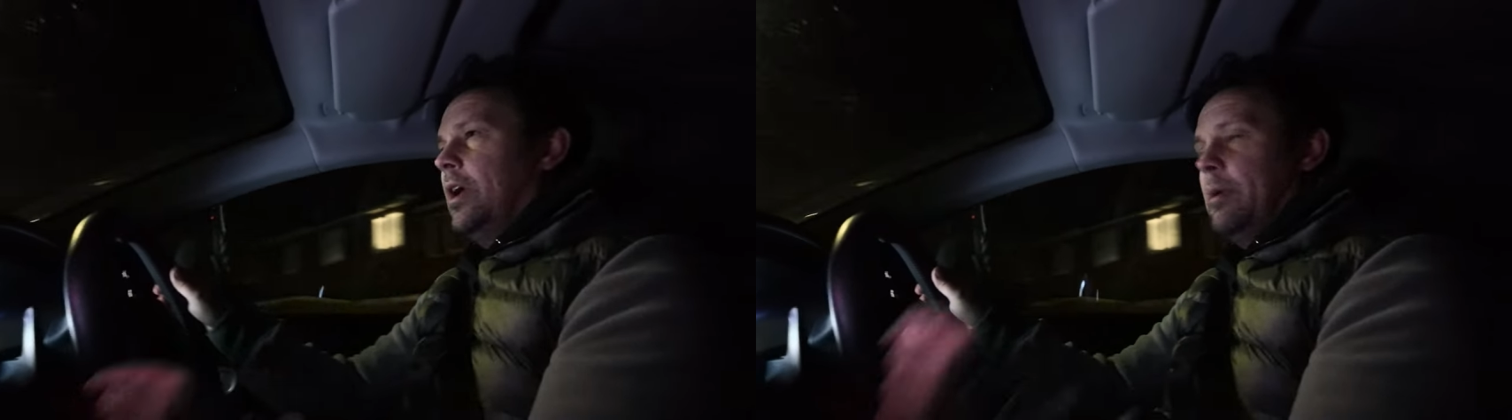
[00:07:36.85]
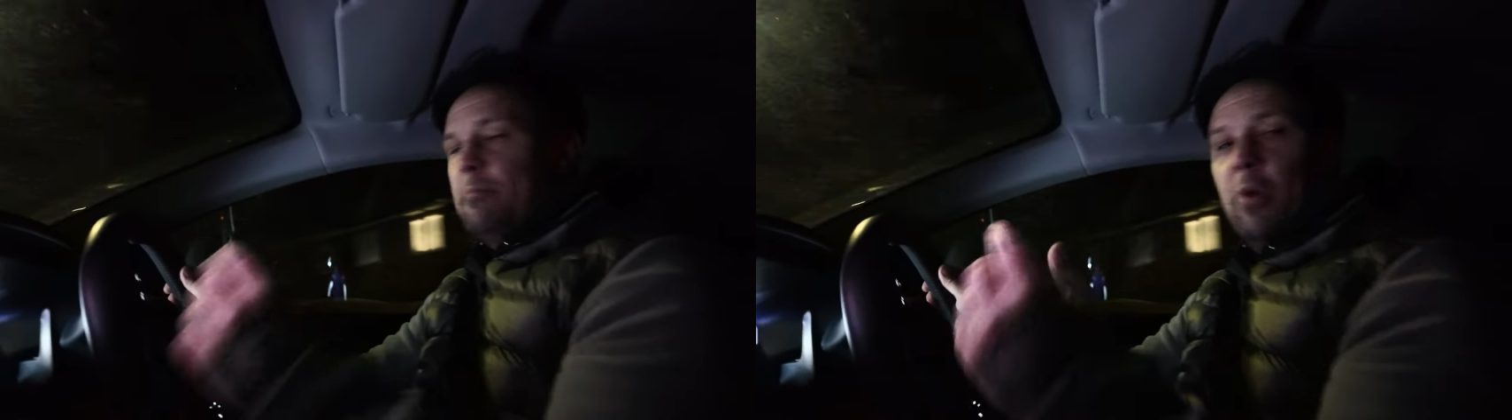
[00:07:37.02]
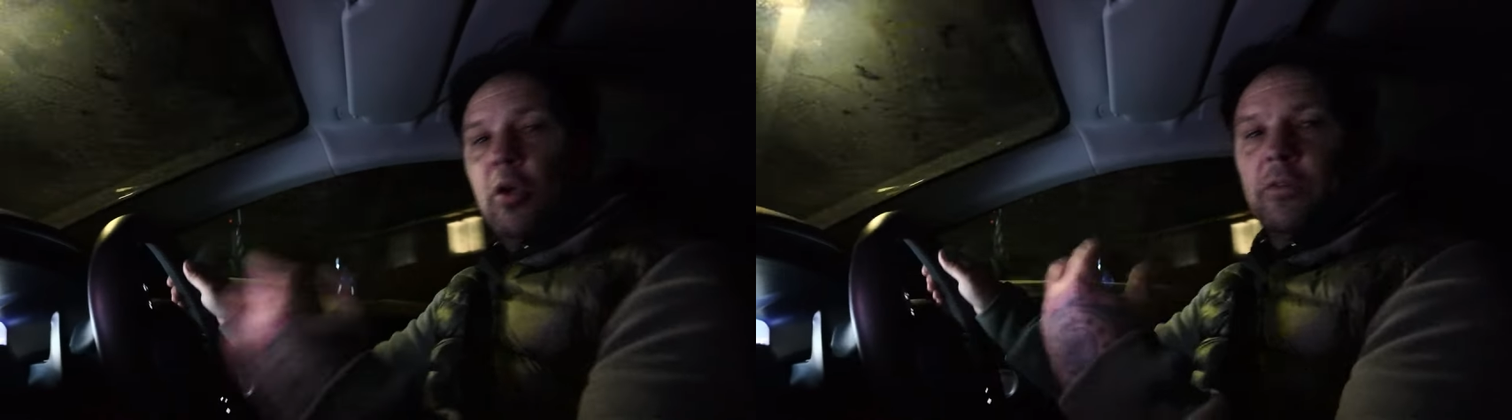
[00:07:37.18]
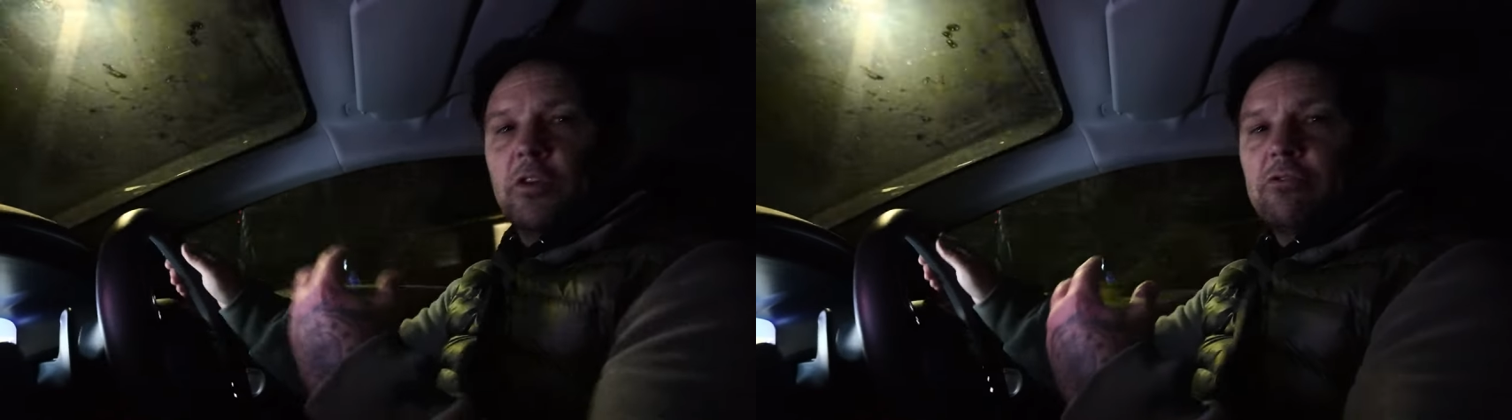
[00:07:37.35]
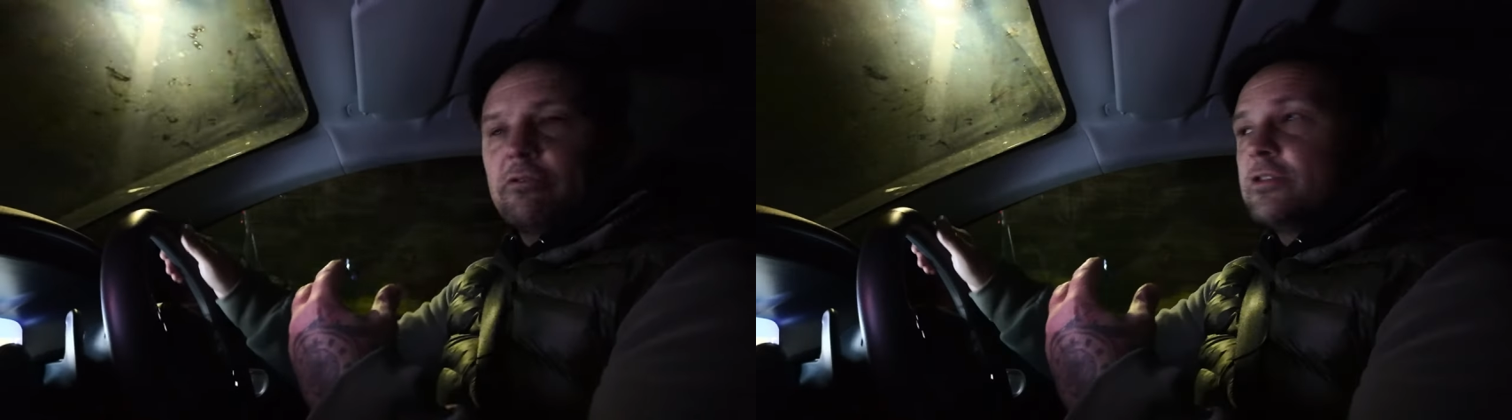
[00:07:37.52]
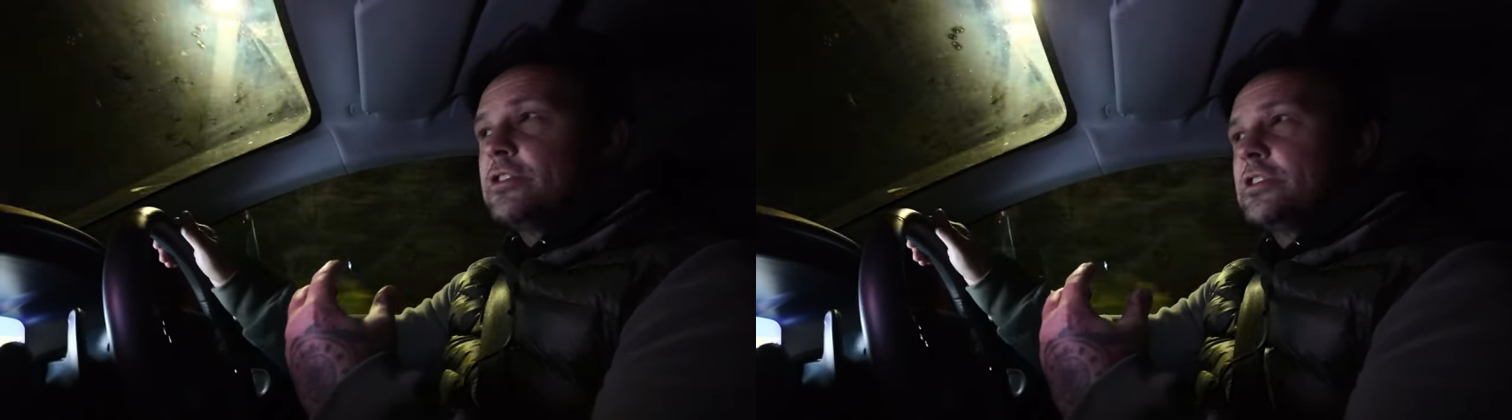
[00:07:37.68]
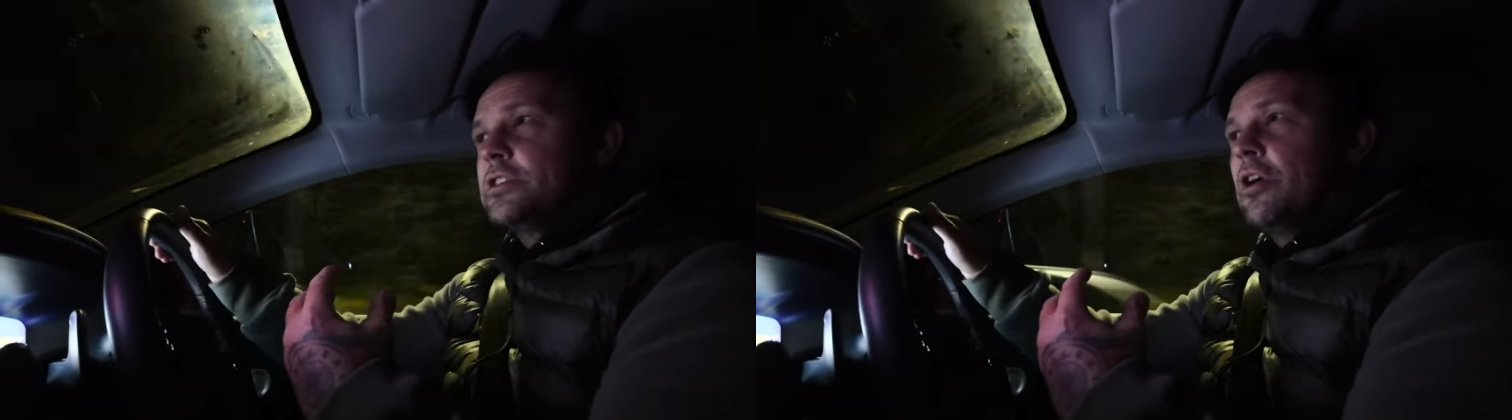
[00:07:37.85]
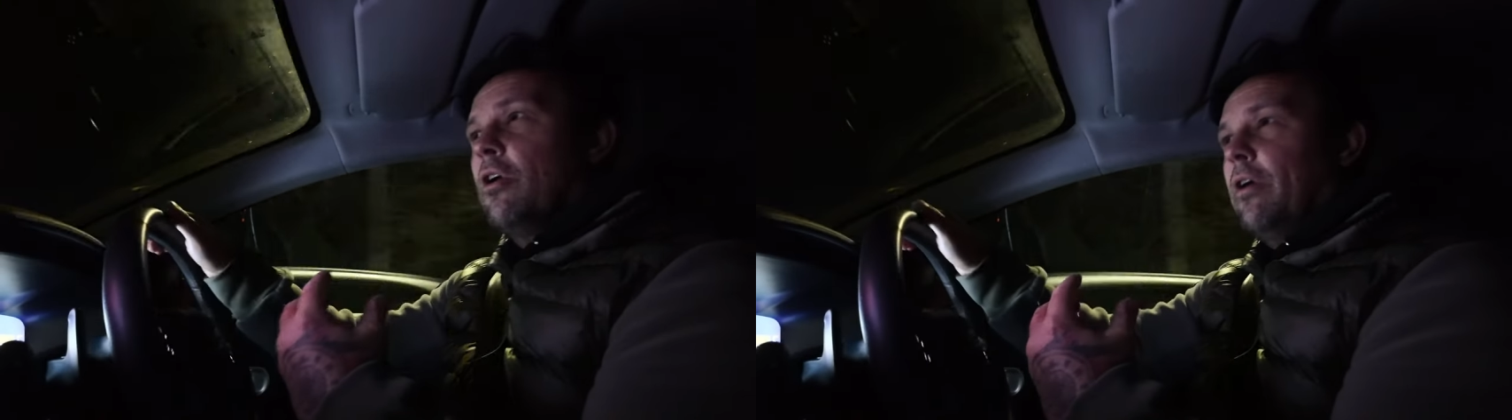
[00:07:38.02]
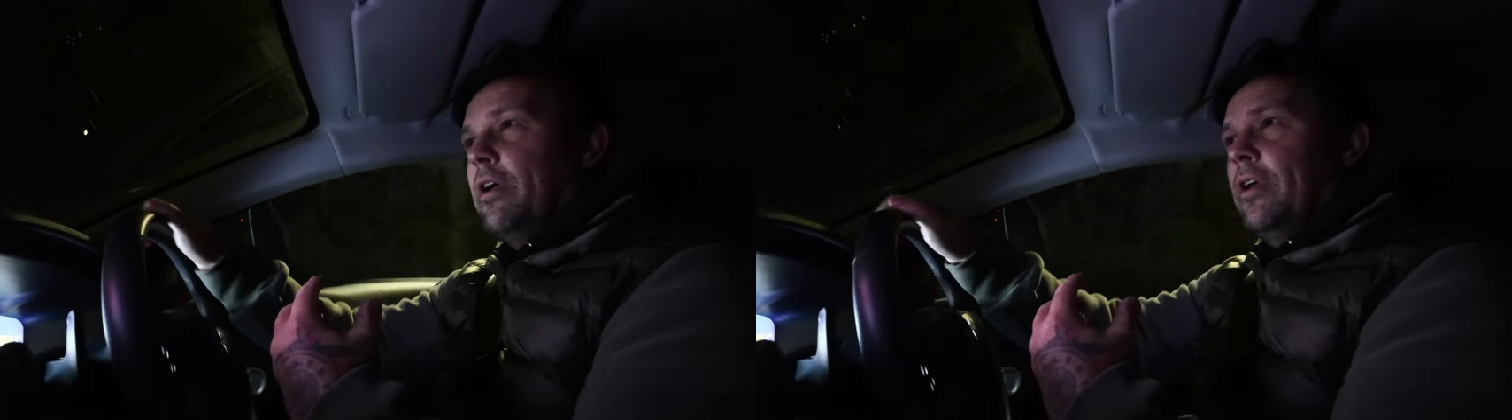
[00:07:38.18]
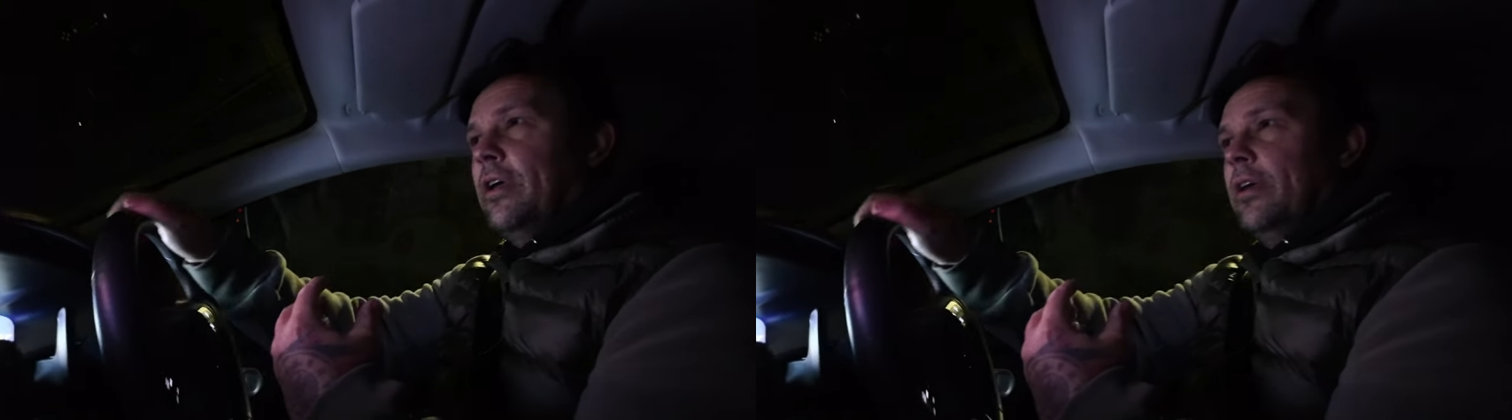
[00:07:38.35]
it moved across the sky.